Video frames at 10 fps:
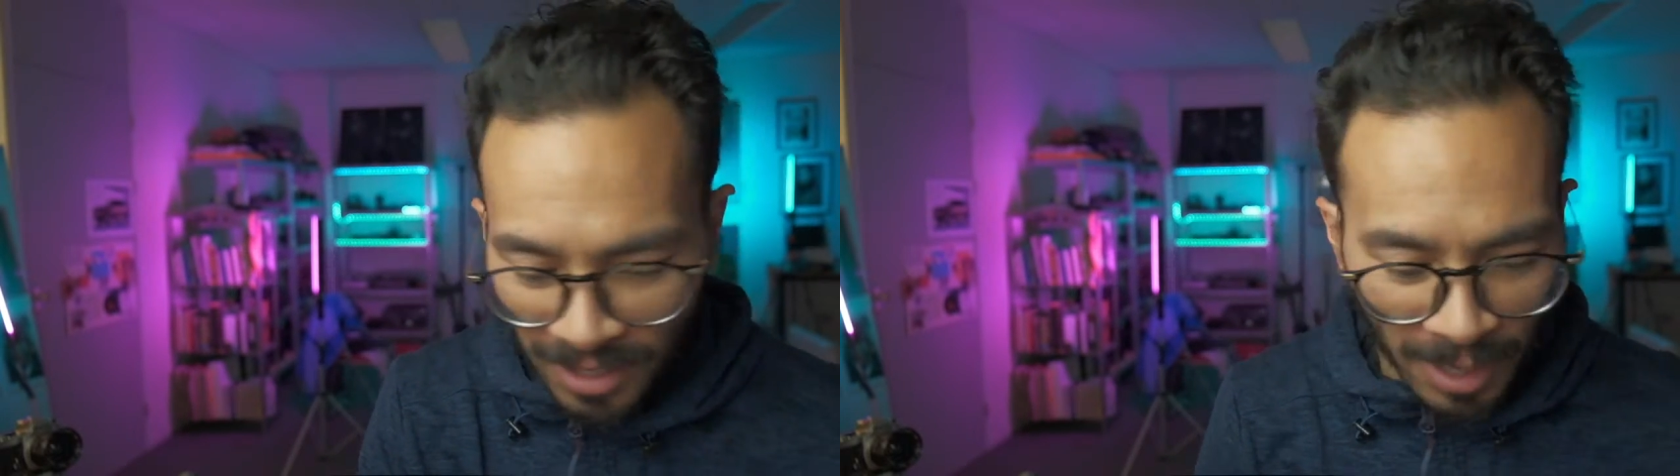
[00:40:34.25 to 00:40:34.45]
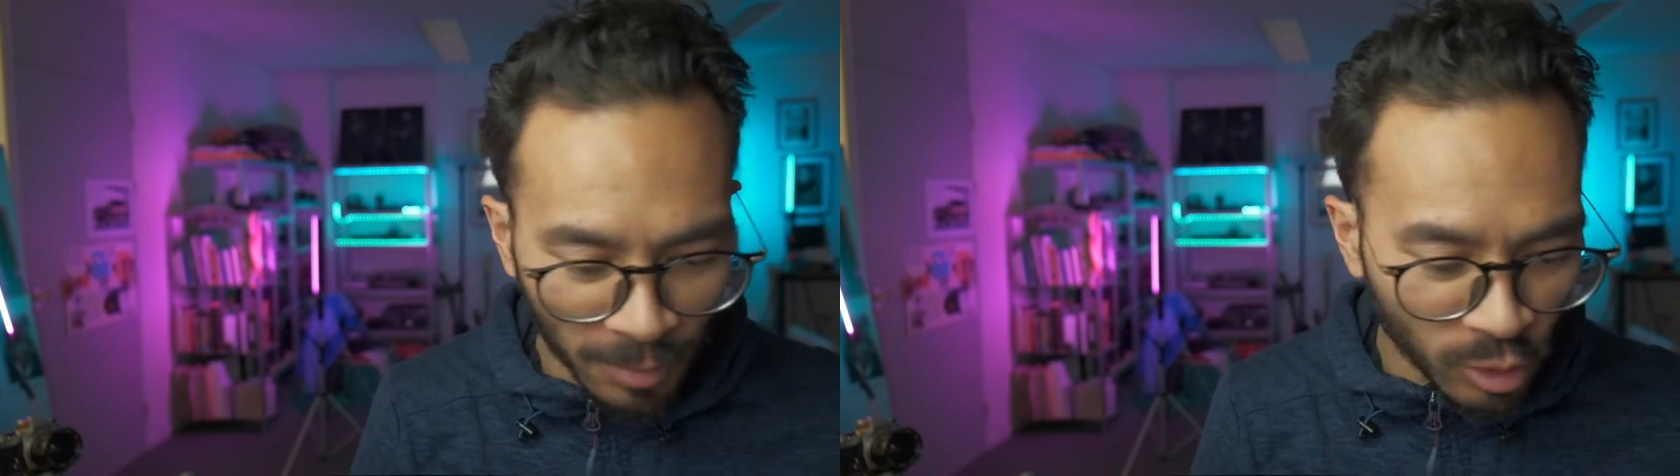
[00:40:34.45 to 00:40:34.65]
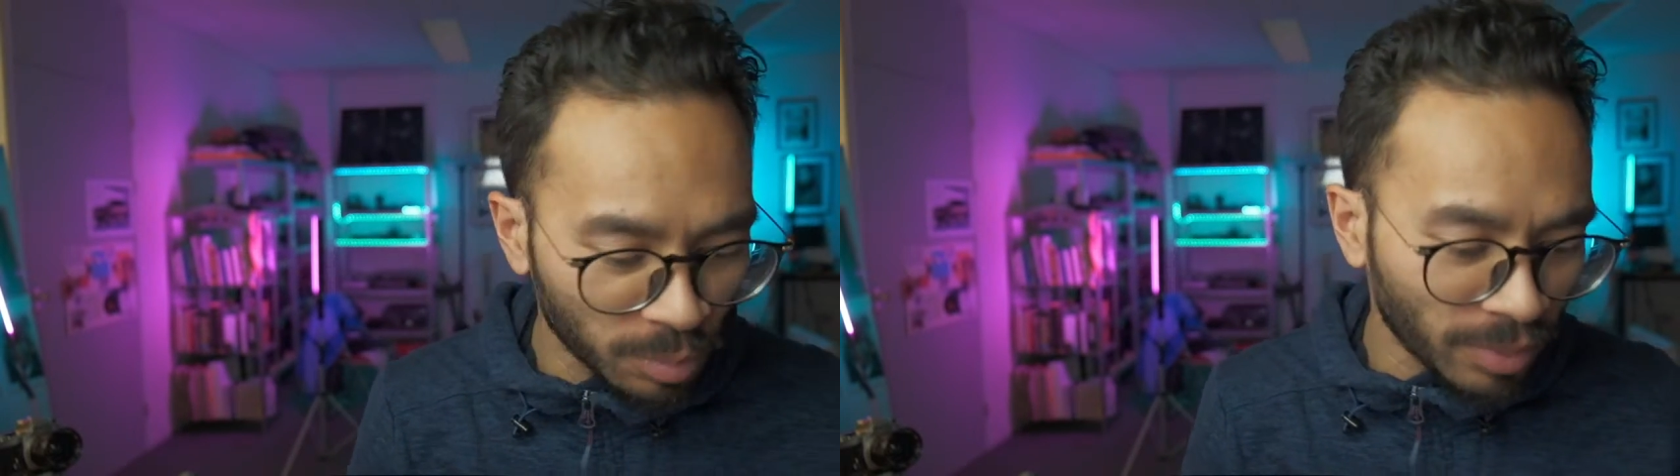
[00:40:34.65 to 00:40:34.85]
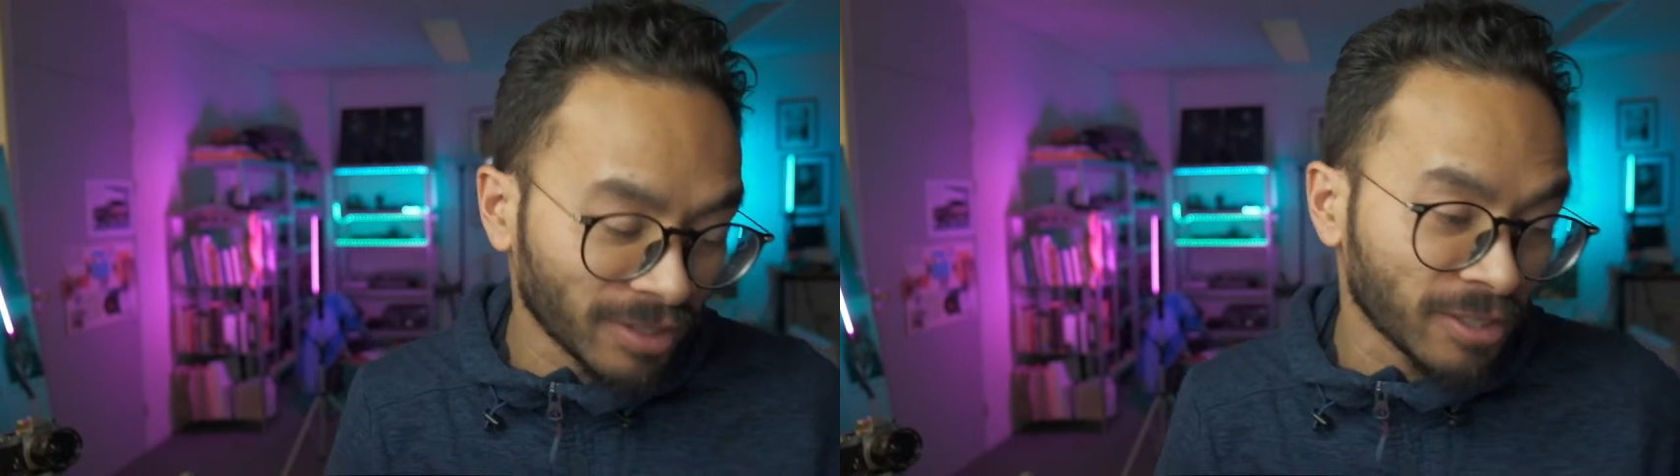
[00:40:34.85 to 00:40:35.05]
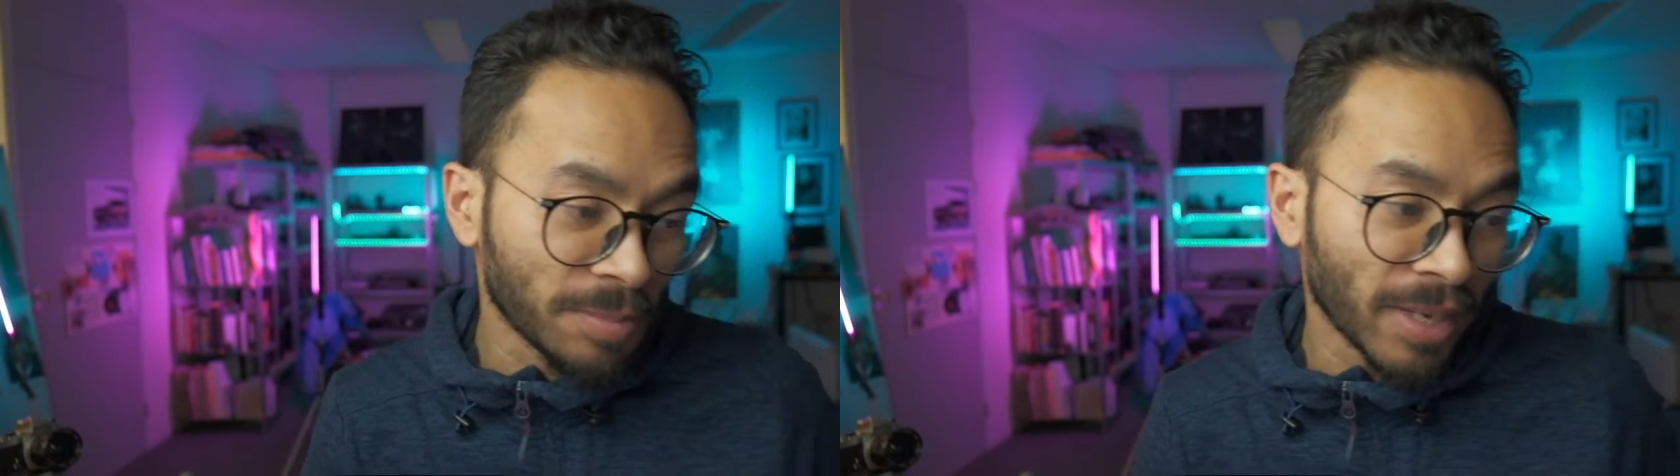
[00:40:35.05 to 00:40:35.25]
I'm also
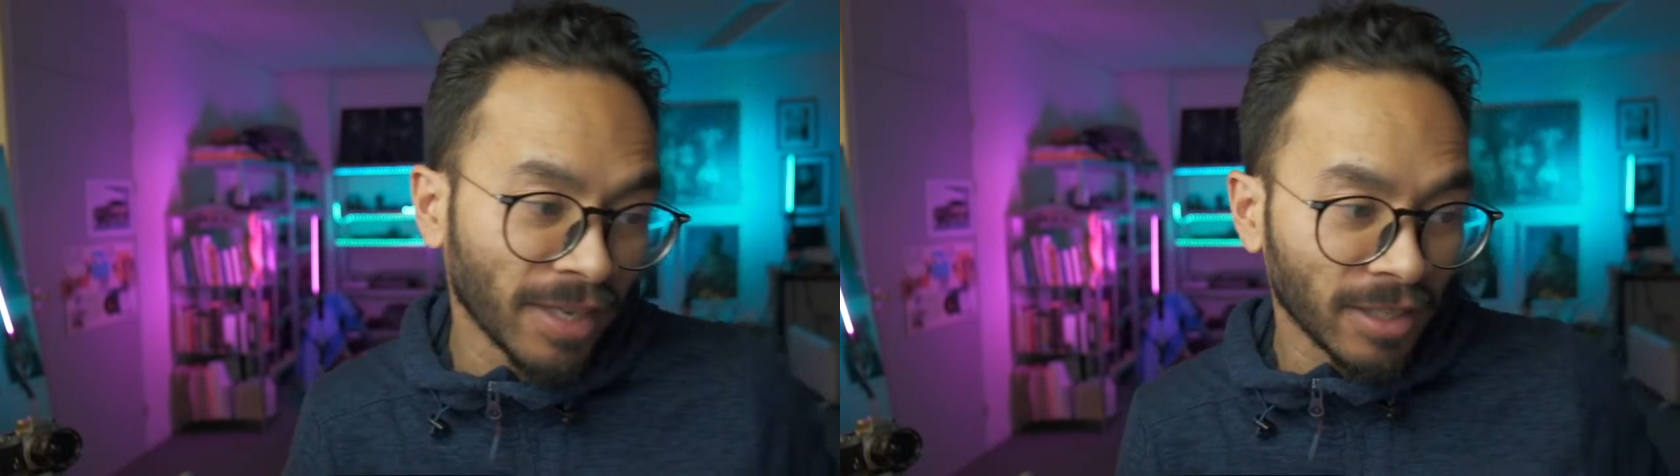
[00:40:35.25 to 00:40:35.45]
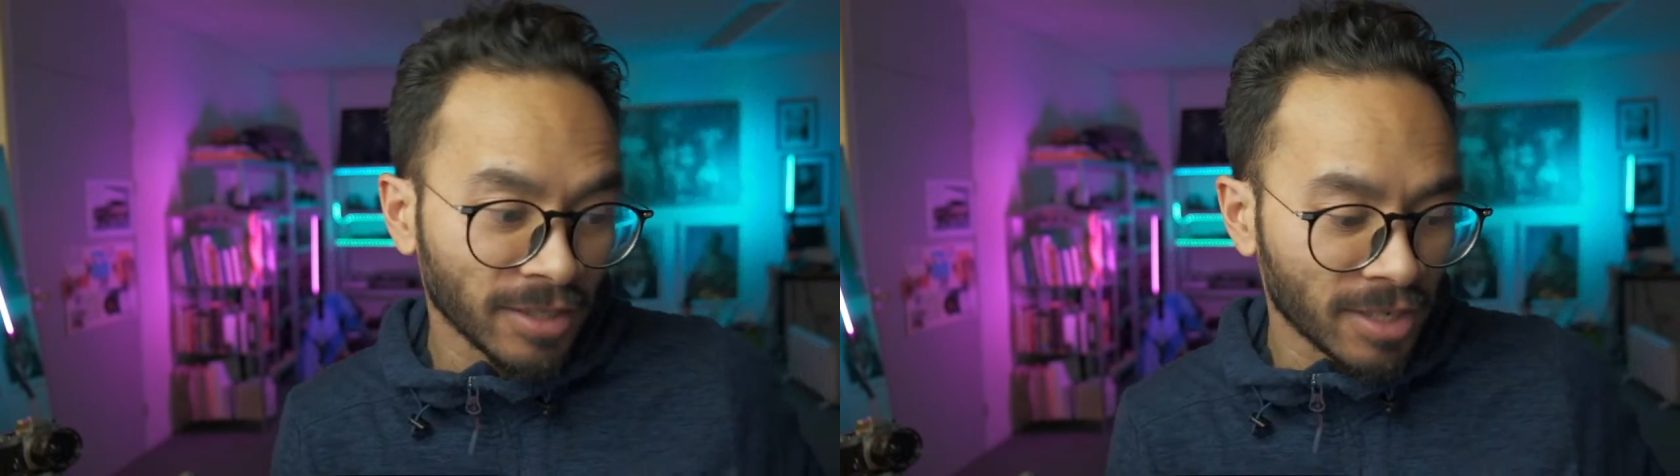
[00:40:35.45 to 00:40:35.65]
practicing my English,